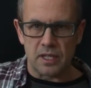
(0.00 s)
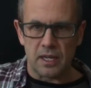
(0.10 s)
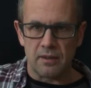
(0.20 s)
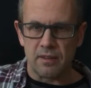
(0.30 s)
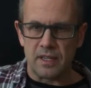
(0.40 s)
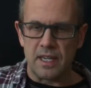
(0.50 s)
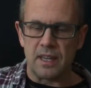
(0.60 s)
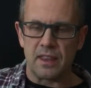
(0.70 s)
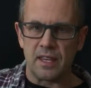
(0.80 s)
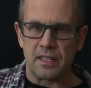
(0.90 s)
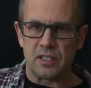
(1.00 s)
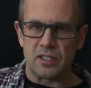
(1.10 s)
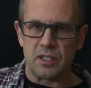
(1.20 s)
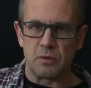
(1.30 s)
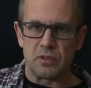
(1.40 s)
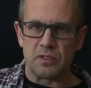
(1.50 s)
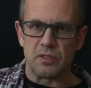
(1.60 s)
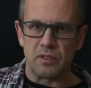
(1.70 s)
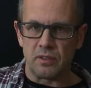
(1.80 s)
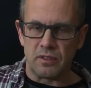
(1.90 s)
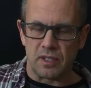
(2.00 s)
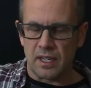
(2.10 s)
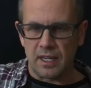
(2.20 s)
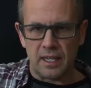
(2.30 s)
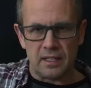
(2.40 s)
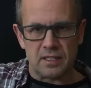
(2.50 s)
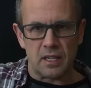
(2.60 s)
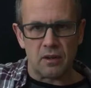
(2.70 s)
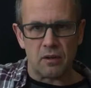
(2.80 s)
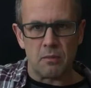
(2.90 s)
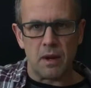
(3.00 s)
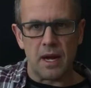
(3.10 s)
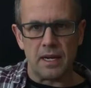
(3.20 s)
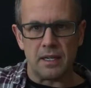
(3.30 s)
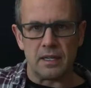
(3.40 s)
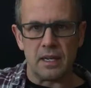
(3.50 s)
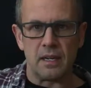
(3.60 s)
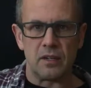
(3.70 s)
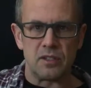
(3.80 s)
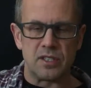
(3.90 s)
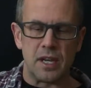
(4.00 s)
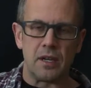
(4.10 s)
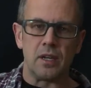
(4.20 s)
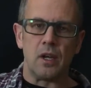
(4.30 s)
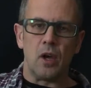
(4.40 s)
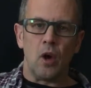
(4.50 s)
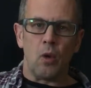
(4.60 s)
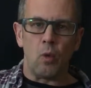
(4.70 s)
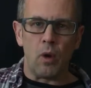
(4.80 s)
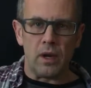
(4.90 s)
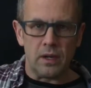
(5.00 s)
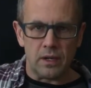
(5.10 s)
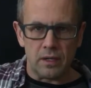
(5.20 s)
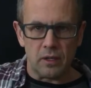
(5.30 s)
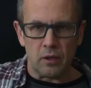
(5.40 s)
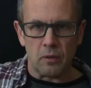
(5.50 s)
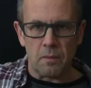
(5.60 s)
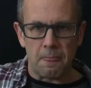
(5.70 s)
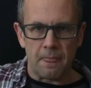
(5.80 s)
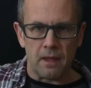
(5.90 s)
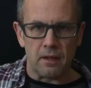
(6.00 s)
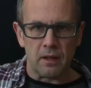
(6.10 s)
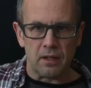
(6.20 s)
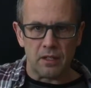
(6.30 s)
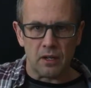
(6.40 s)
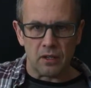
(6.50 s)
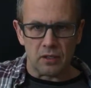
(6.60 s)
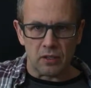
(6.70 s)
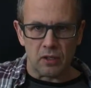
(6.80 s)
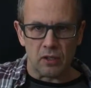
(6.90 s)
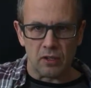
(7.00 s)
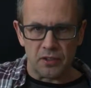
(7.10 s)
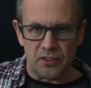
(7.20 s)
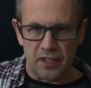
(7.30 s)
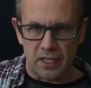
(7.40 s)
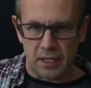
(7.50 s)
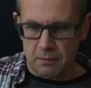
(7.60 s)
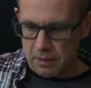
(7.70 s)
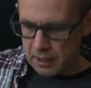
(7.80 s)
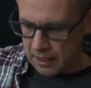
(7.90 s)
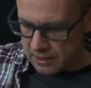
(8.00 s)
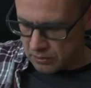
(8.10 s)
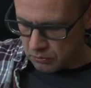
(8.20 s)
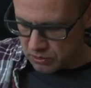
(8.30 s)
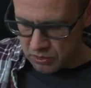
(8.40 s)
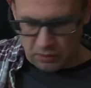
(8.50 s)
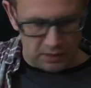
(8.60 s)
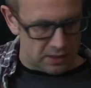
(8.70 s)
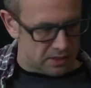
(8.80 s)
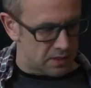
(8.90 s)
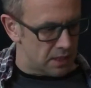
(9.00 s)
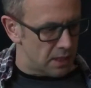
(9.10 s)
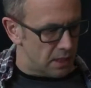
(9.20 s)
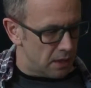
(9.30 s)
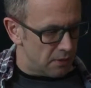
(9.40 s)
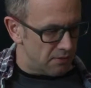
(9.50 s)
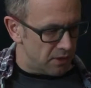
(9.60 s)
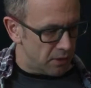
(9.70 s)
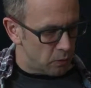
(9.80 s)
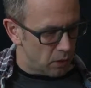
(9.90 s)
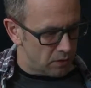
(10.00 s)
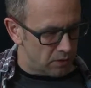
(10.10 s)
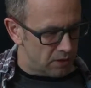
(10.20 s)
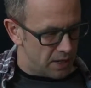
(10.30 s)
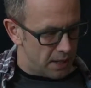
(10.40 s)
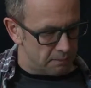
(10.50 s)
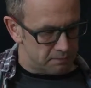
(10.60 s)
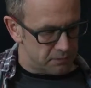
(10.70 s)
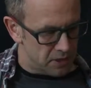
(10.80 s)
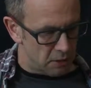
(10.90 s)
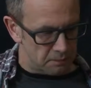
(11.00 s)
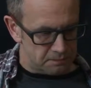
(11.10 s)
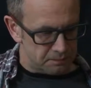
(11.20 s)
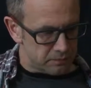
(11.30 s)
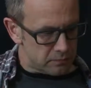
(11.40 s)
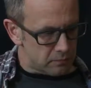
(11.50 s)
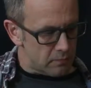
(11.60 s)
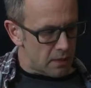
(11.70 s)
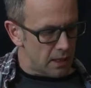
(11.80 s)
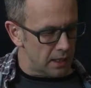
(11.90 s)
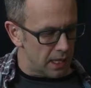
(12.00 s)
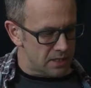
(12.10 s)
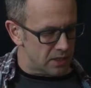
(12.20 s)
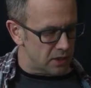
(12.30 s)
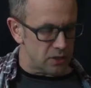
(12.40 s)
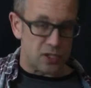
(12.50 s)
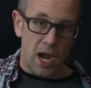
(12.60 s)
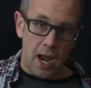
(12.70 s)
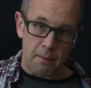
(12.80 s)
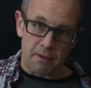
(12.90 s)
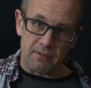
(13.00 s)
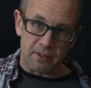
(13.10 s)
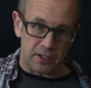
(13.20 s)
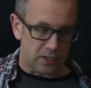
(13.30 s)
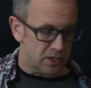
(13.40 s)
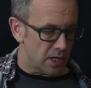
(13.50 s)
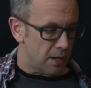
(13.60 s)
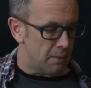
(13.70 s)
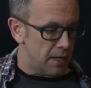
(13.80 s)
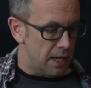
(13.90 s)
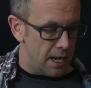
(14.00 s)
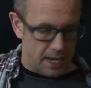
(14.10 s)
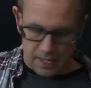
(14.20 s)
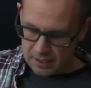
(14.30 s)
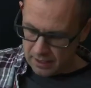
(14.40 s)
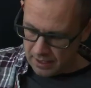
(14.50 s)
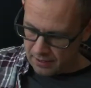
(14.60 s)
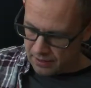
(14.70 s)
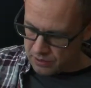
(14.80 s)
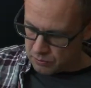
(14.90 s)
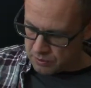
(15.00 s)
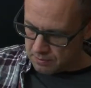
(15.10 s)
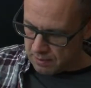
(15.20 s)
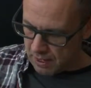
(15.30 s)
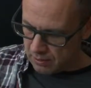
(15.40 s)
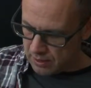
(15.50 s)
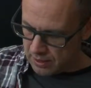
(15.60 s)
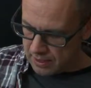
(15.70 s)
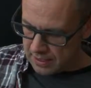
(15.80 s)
kind of a neat thing that she was to kind of get inside of her mind and understand what a young girl is thinking. But Eliza was doing this very well the other day. So Eliza, good job, very good job. And this was about